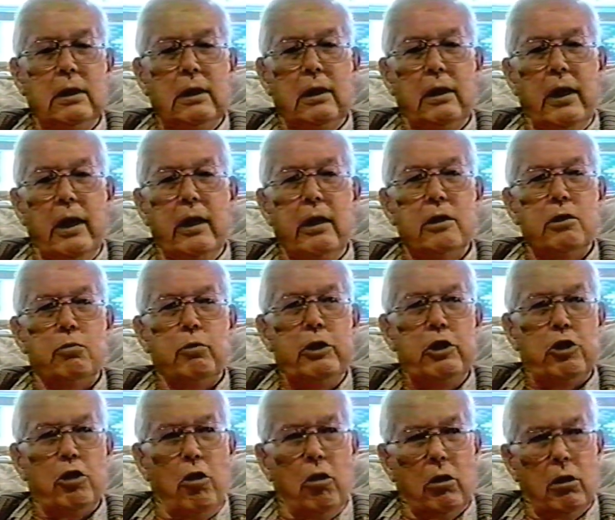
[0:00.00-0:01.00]
And as we
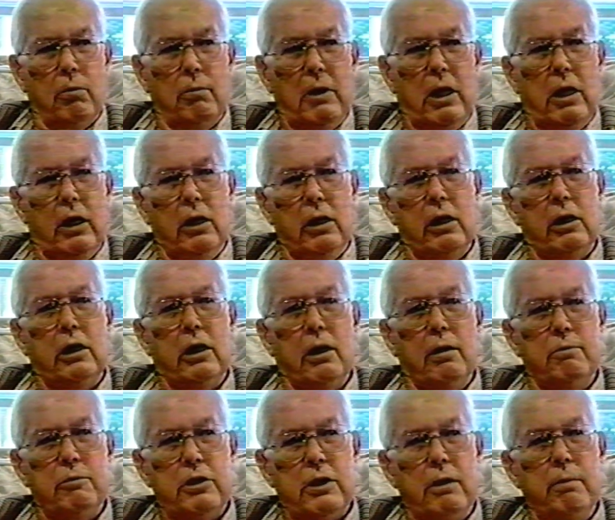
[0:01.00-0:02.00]
talk about it, it
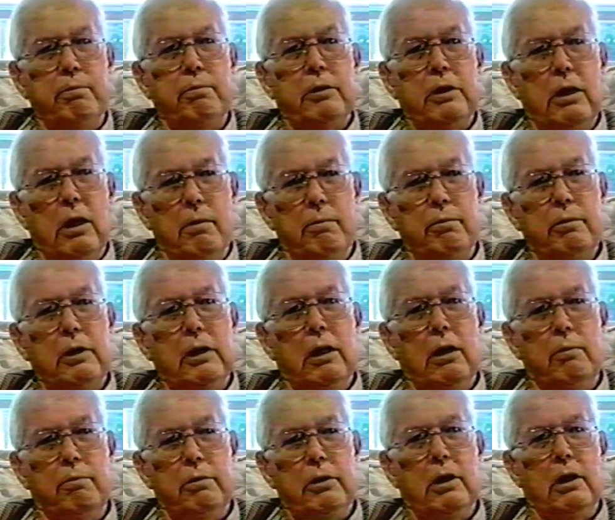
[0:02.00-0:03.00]
comes up and up and
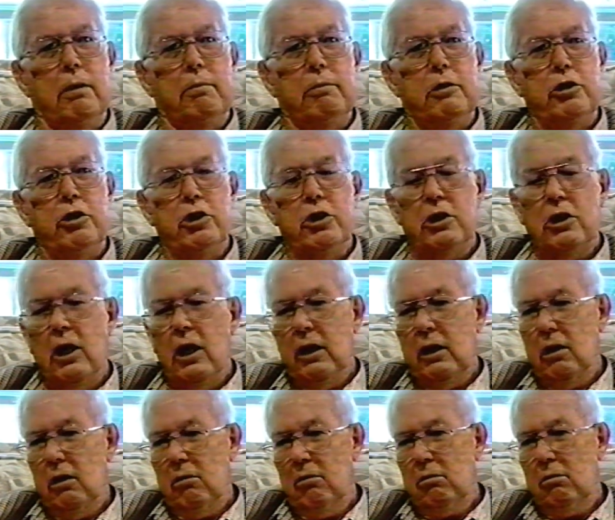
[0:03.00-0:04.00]
up and up. It's just like
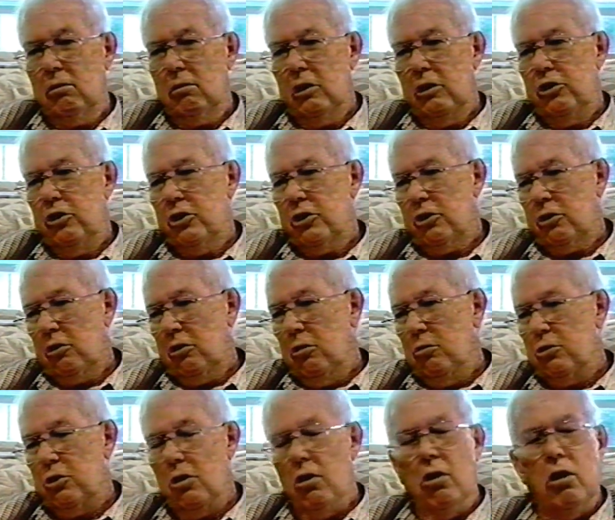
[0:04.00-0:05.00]
it just goes
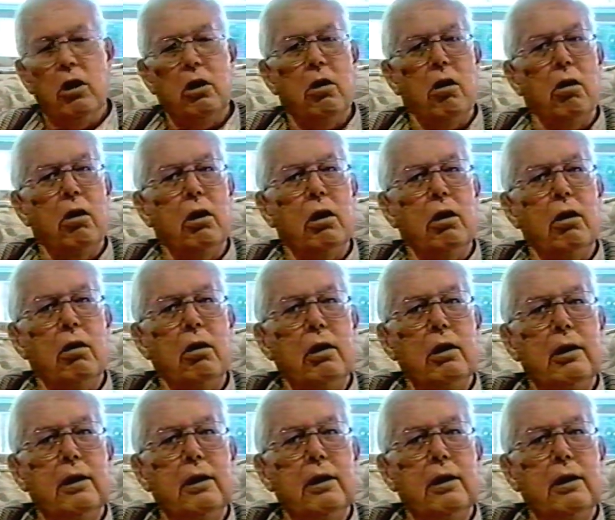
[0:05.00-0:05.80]
on and on and on.